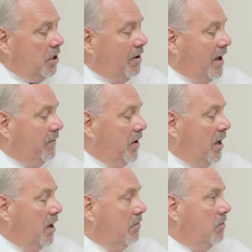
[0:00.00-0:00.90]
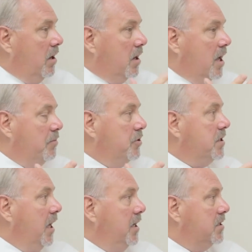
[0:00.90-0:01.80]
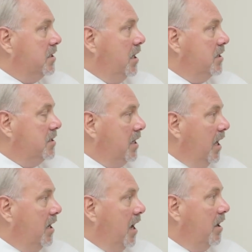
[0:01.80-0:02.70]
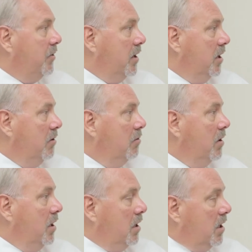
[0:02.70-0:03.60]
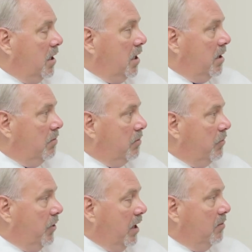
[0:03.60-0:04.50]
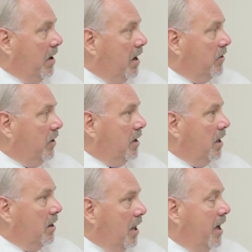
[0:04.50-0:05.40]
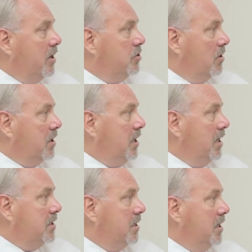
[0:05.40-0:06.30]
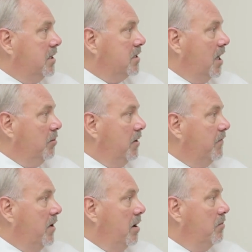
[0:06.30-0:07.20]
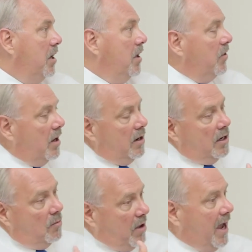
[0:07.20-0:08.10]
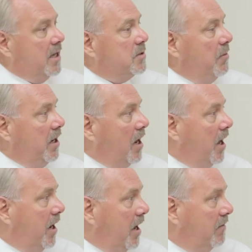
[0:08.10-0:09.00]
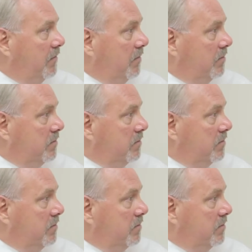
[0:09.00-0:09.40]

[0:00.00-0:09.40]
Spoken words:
Do you have a couple states that stand out that you think about that a lot of drug testing is coming from that in the past may not have?